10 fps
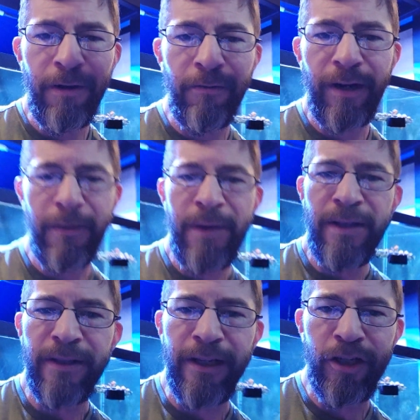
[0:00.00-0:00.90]
I'll
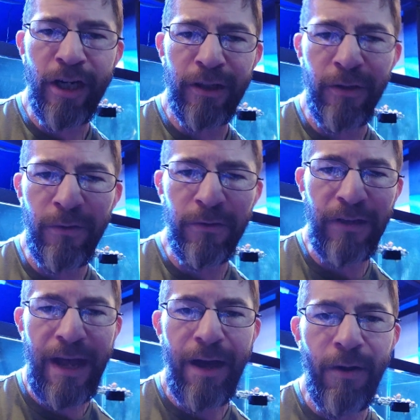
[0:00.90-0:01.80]
recommend that they check those
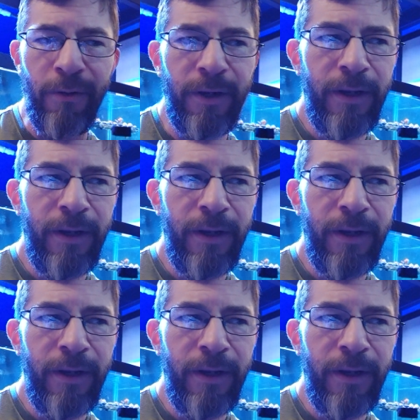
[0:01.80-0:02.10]
out,